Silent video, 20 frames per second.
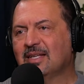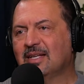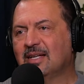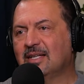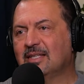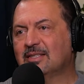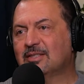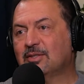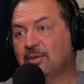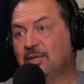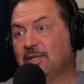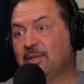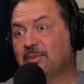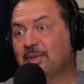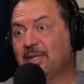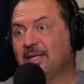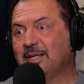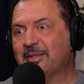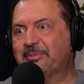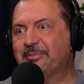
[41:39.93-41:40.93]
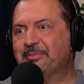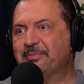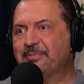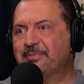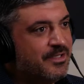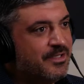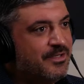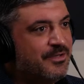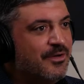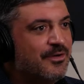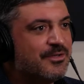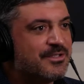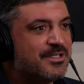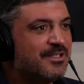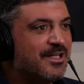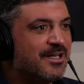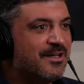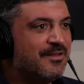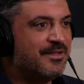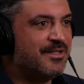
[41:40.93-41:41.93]
Yeah. And so here we are. And you
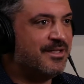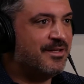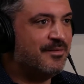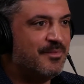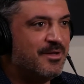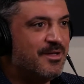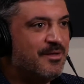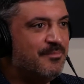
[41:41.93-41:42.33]
notice a lot of the